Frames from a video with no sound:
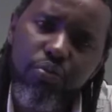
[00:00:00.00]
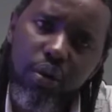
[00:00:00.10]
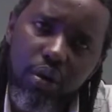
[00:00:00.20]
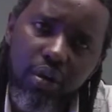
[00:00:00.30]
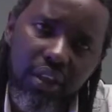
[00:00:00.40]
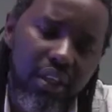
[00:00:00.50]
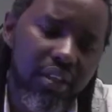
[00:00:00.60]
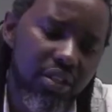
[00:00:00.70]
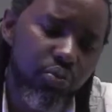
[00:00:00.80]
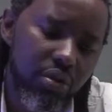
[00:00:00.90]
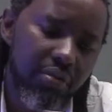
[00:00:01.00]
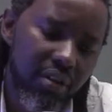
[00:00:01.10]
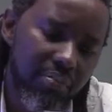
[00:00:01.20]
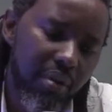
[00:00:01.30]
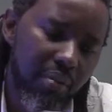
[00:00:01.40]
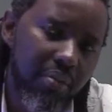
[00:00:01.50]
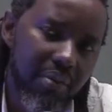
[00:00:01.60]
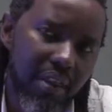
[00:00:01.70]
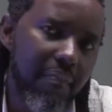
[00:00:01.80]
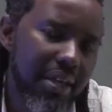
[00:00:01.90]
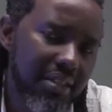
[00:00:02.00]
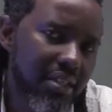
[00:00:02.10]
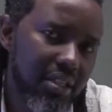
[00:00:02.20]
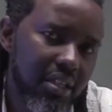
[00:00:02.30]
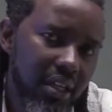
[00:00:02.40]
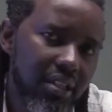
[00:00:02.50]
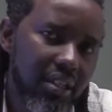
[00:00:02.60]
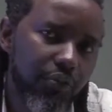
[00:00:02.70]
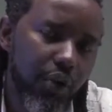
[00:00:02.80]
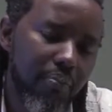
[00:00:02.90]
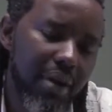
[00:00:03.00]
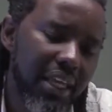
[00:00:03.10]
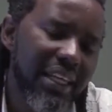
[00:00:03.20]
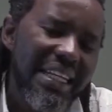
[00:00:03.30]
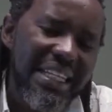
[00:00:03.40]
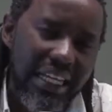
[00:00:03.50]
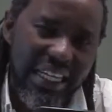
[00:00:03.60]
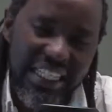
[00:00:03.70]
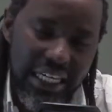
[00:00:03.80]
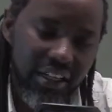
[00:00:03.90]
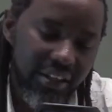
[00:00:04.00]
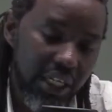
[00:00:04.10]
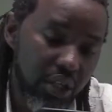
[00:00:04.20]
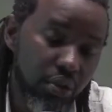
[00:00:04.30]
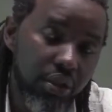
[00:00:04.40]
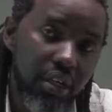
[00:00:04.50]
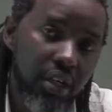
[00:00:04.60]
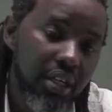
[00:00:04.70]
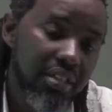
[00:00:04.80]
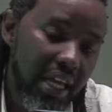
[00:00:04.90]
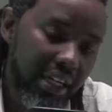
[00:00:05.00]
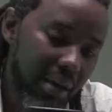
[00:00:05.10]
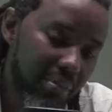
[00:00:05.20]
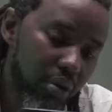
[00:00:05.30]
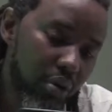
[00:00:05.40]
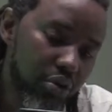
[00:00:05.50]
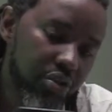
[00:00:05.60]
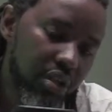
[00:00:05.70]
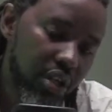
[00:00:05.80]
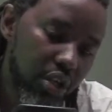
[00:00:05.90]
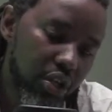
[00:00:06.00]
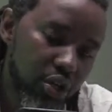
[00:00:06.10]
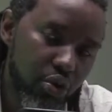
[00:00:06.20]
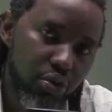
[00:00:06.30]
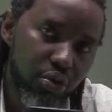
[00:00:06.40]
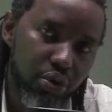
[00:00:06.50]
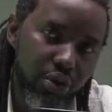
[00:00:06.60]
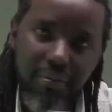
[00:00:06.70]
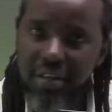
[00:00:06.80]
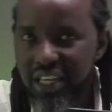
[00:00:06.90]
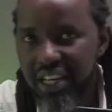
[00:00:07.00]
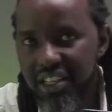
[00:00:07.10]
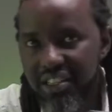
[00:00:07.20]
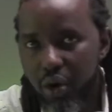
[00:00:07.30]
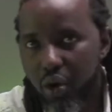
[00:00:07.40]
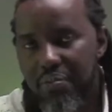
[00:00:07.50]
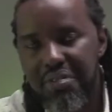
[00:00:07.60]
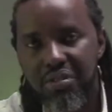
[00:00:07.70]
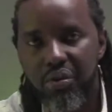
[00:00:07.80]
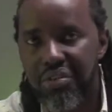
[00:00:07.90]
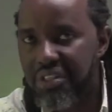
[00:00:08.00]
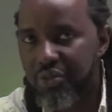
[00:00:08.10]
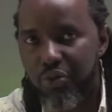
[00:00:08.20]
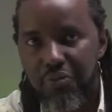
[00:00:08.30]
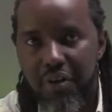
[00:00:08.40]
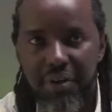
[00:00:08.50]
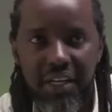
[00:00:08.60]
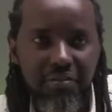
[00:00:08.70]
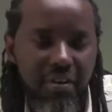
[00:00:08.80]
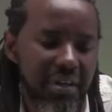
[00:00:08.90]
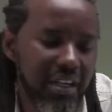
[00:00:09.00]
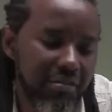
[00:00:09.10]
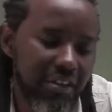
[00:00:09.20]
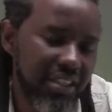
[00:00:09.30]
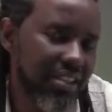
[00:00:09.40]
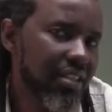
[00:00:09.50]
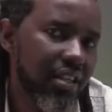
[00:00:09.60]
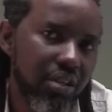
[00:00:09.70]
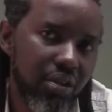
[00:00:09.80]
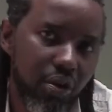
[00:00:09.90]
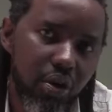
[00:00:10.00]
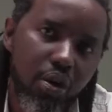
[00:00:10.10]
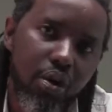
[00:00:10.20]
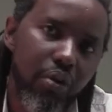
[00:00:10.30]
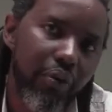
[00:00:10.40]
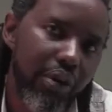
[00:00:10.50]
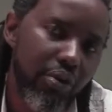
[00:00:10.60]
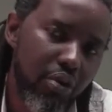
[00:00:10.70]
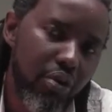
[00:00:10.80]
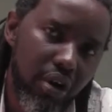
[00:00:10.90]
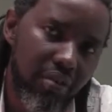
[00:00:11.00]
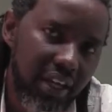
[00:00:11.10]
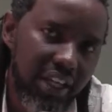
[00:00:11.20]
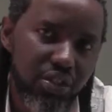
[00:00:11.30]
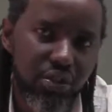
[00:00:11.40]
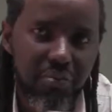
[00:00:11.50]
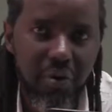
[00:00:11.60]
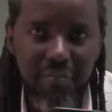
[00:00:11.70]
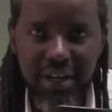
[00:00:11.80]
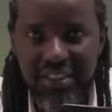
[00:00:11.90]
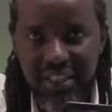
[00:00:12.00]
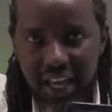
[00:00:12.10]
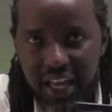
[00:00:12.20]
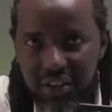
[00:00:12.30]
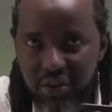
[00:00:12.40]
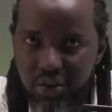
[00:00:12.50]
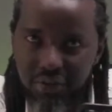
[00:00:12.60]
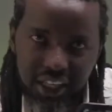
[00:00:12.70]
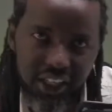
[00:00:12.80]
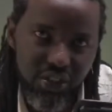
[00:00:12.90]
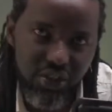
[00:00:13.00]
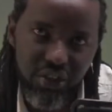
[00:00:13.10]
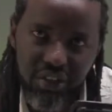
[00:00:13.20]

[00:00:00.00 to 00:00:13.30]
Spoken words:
then this would probably be the best take for you. But then it's a really good startup, because you're basically just a hobbyist, or it's for family events. You know, when you go on vacation, Mombasa, you go vacation,